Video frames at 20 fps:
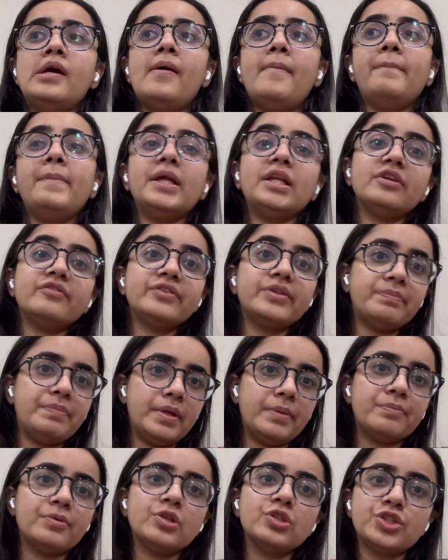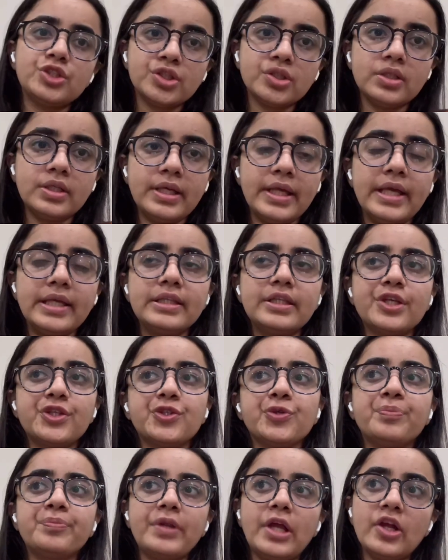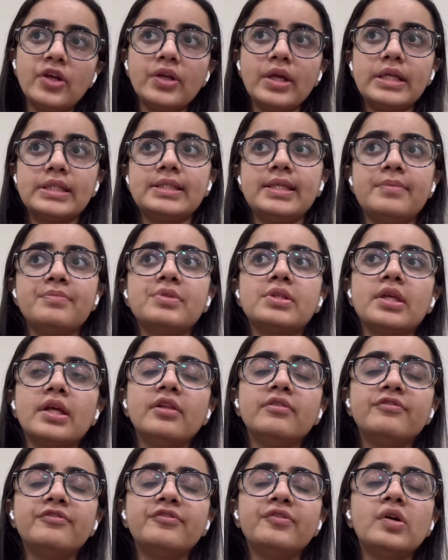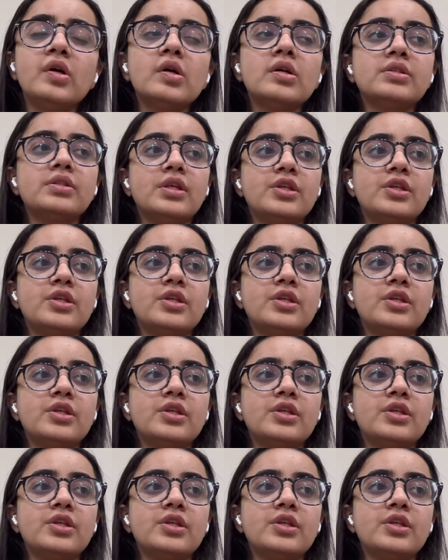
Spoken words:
many of the people should take. They should prioritize themselves first,